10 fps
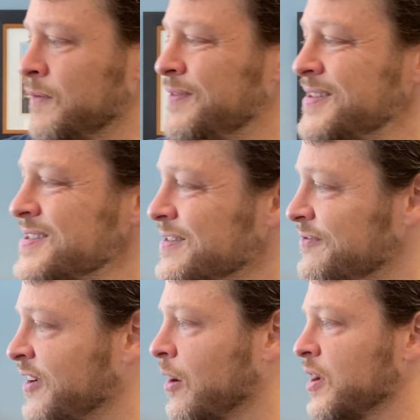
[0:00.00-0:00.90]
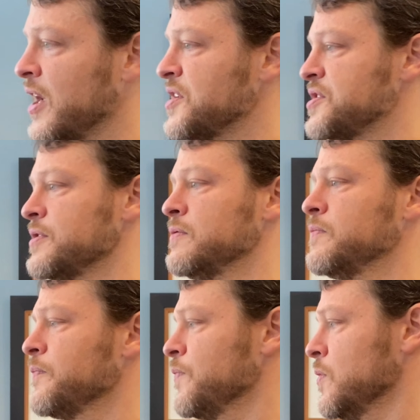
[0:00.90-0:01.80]
This is a variation
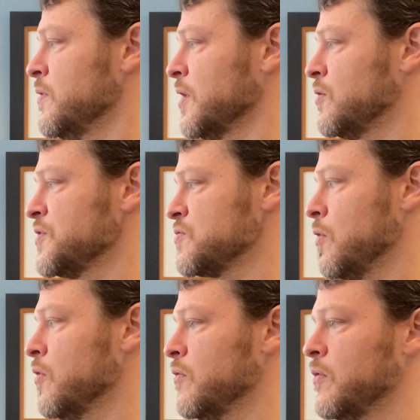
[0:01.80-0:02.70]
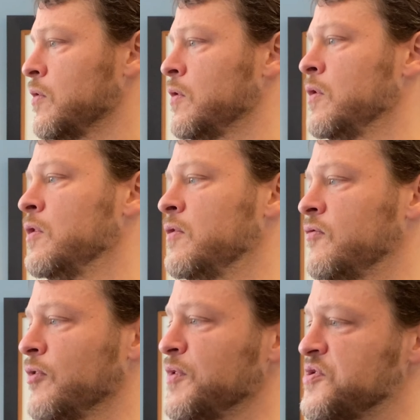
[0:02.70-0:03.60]
that Chris wrote
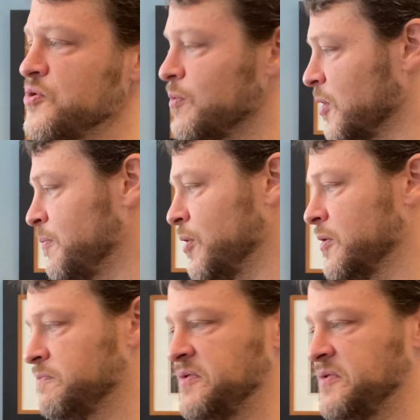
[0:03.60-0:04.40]
from the Schubert book.